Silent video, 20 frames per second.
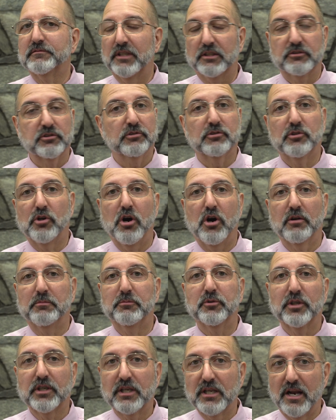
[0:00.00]
It's a long
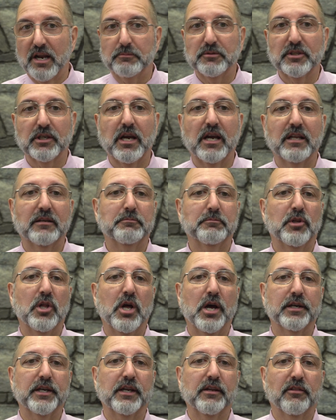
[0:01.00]
book, and I've been kind of
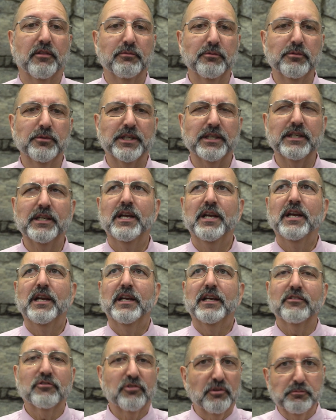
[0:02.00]
plodding through it.
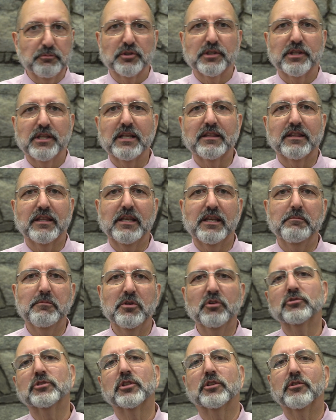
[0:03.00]
It's the book that the
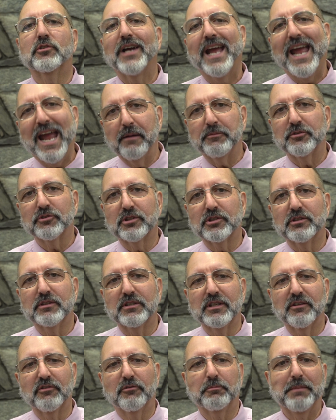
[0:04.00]
musical
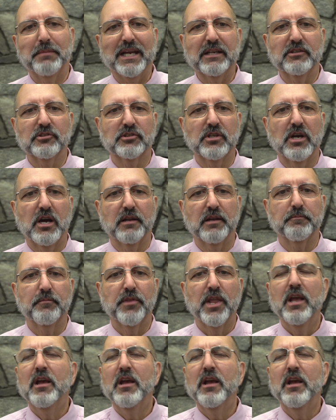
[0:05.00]
Hamilton is based on.